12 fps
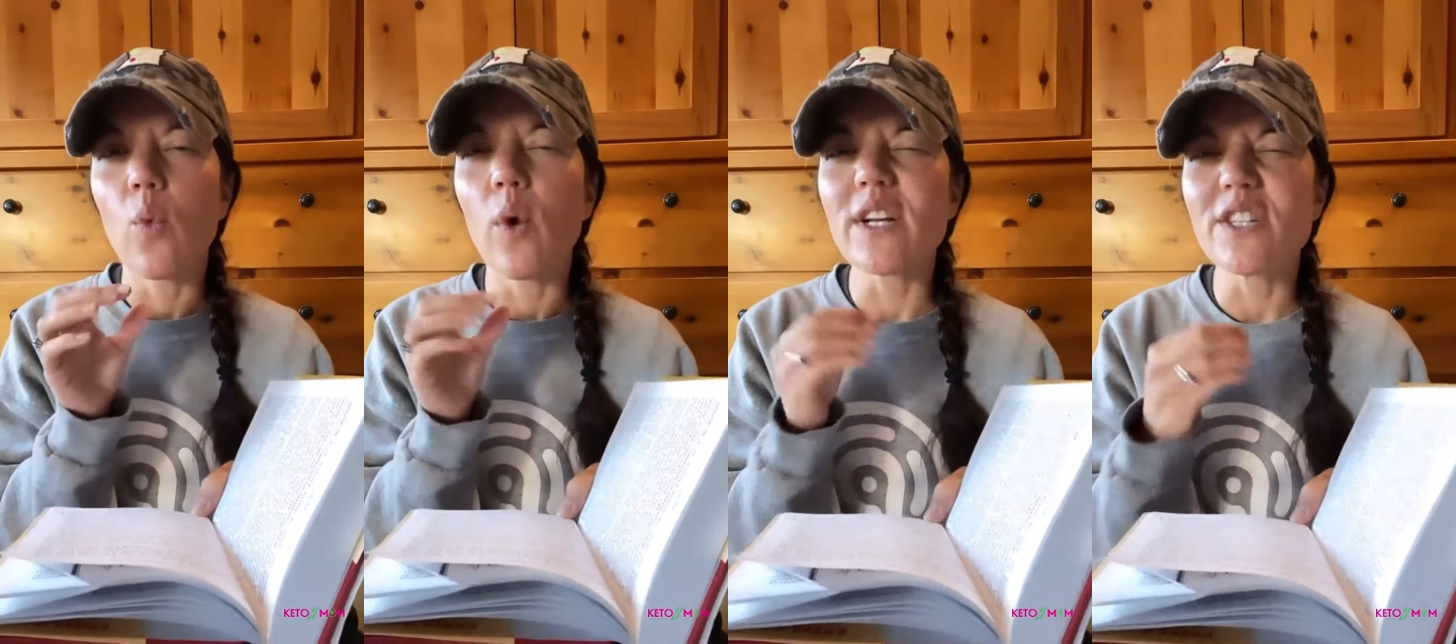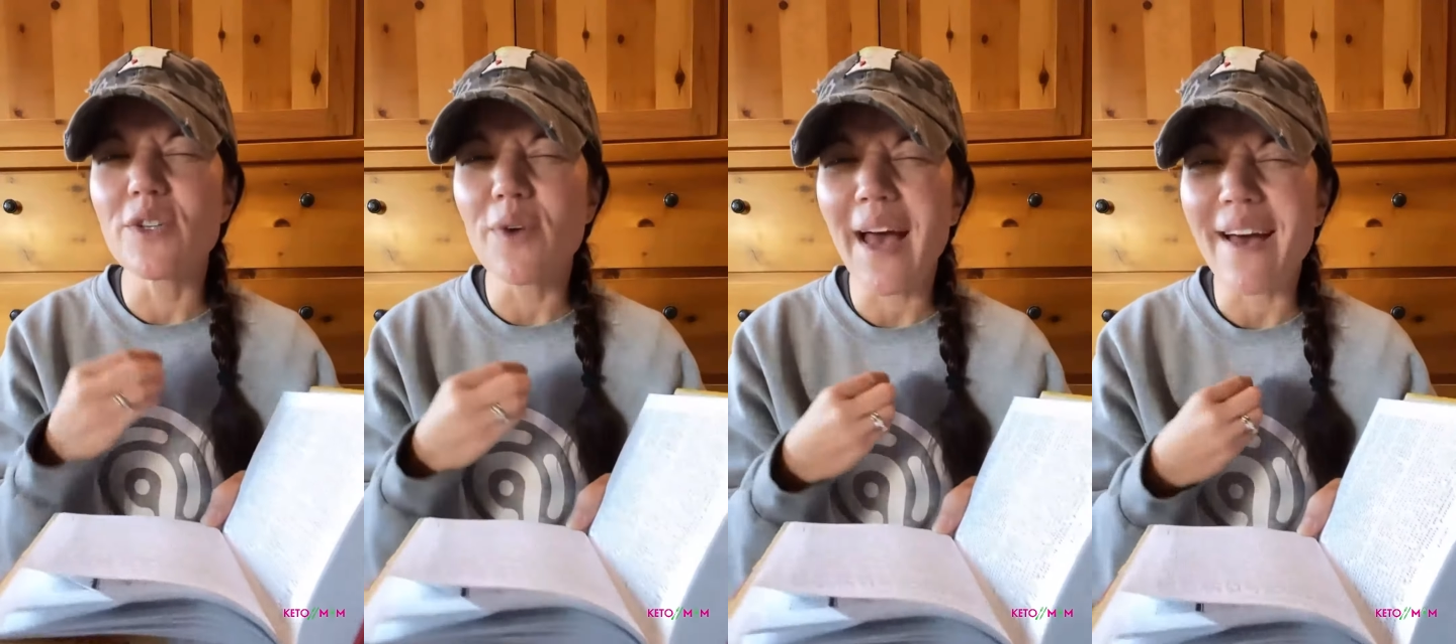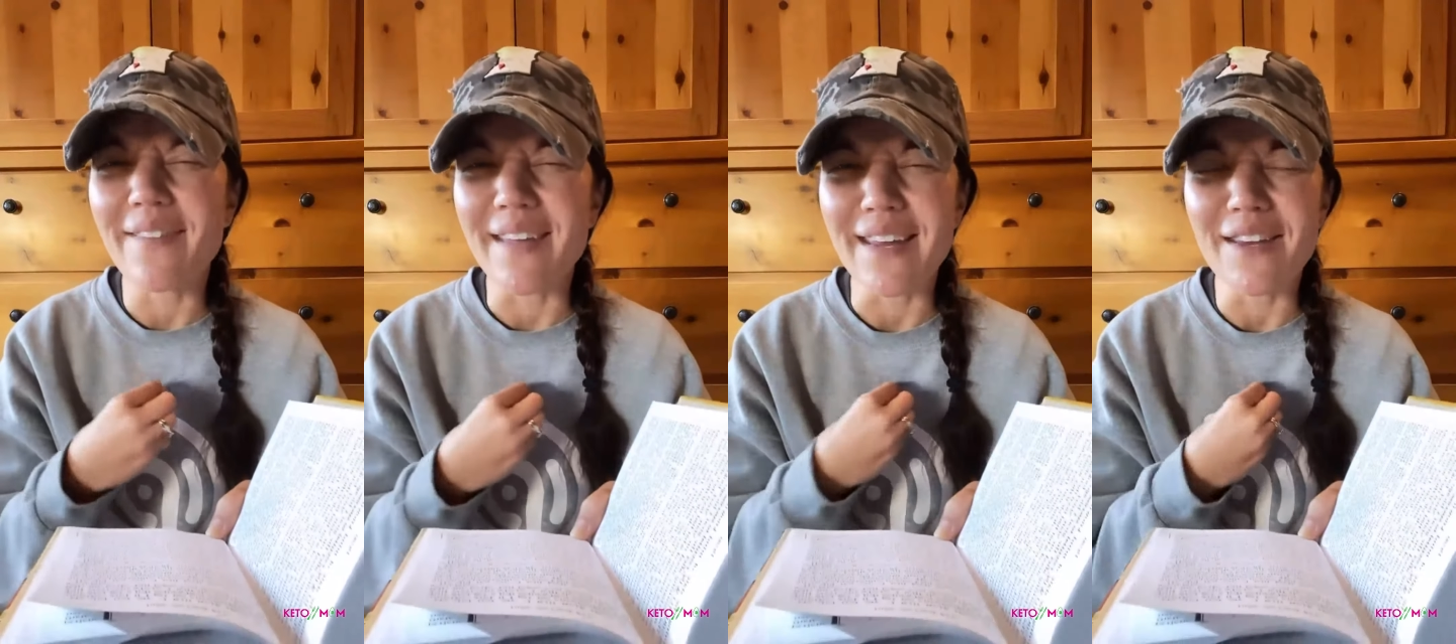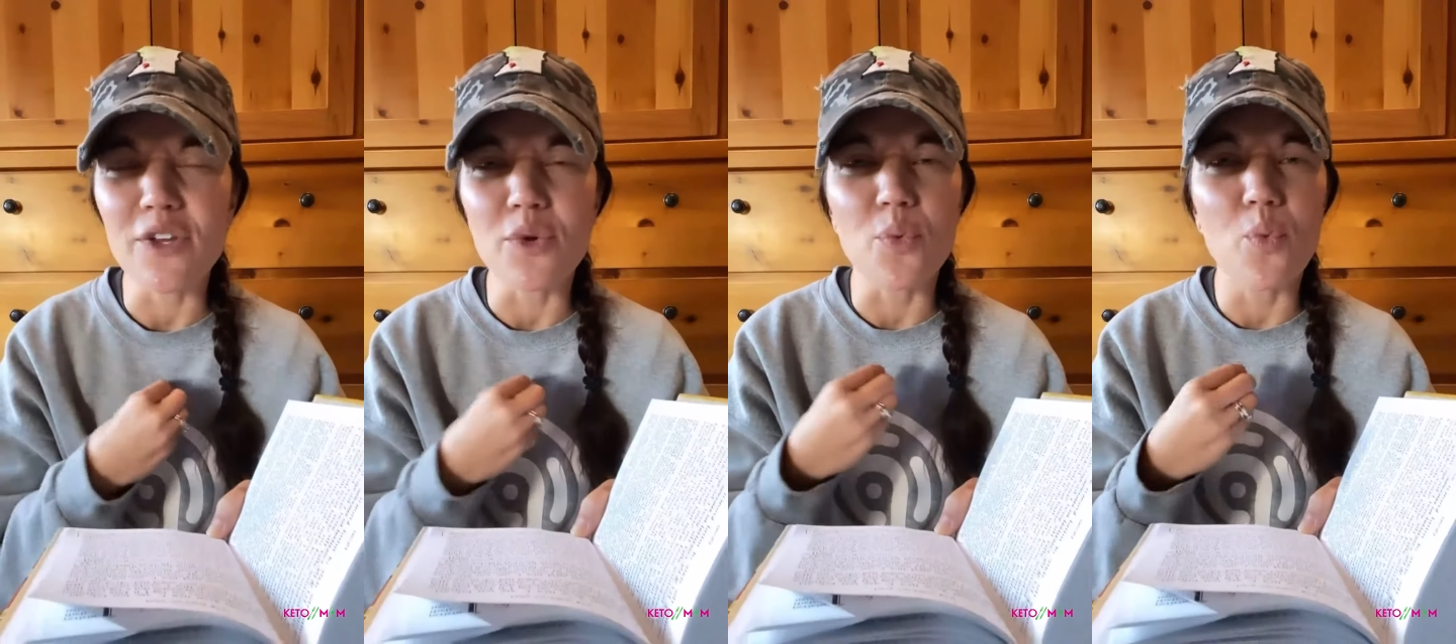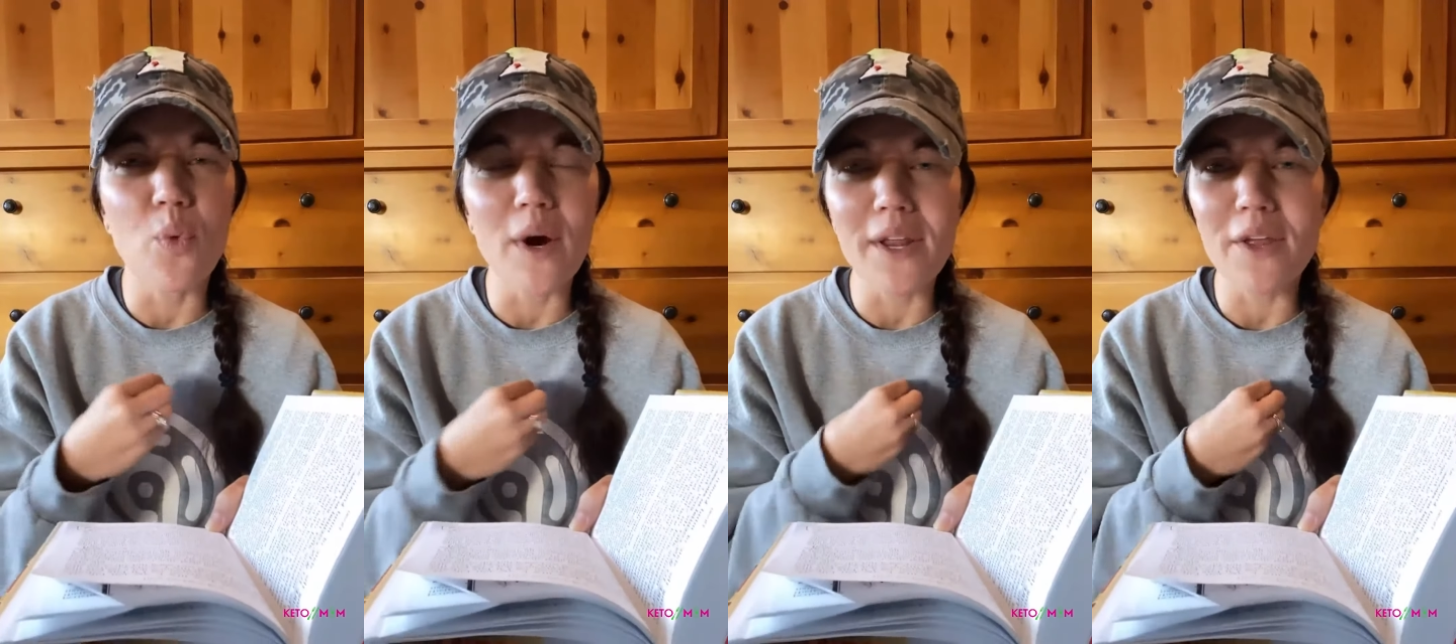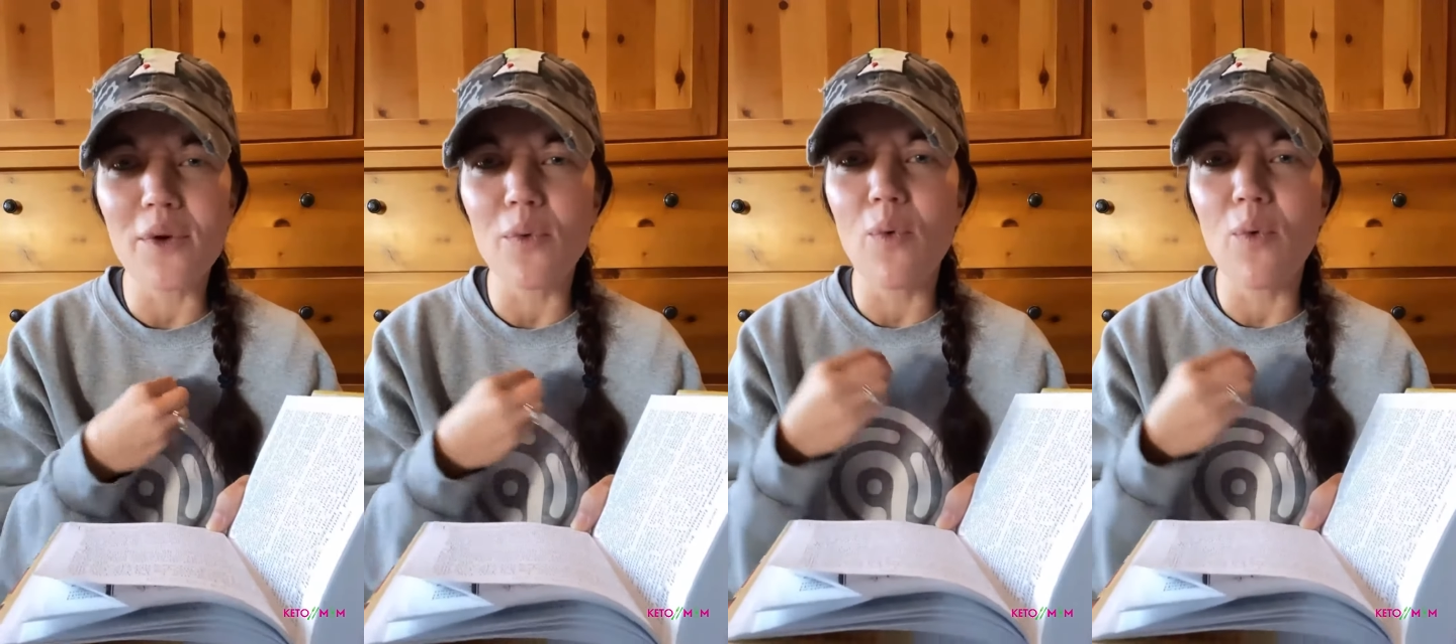What do you have in you? What do you